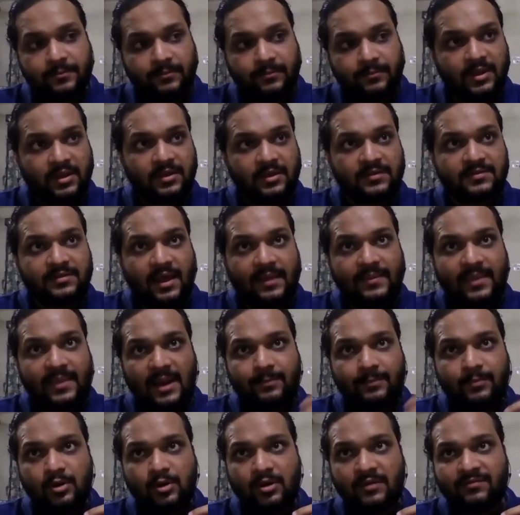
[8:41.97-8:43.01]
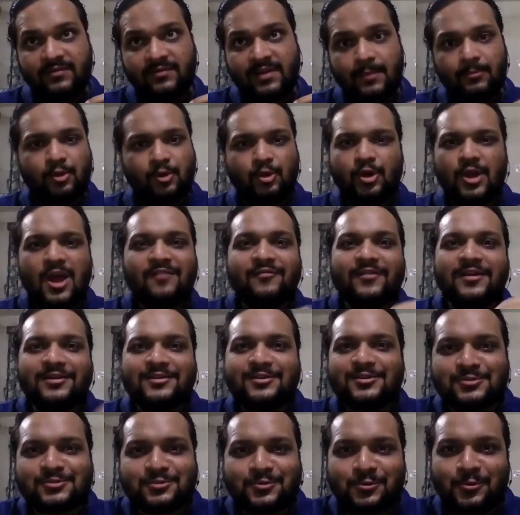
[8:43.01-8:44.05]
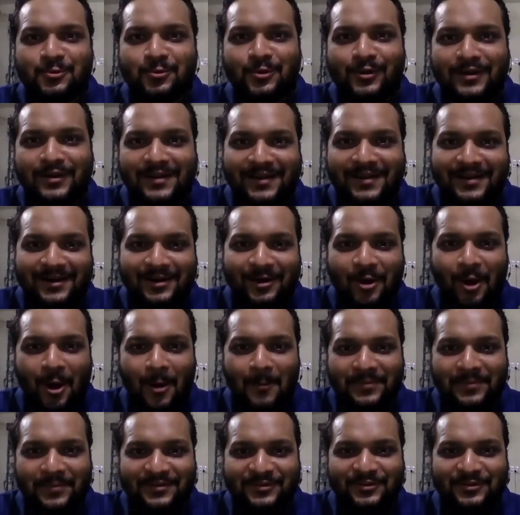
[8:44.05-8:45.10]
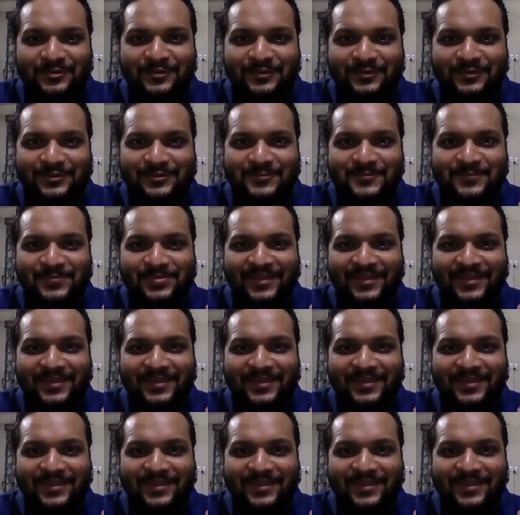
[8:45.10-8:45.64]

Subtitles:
because at that point of time, you have inter-school competitions.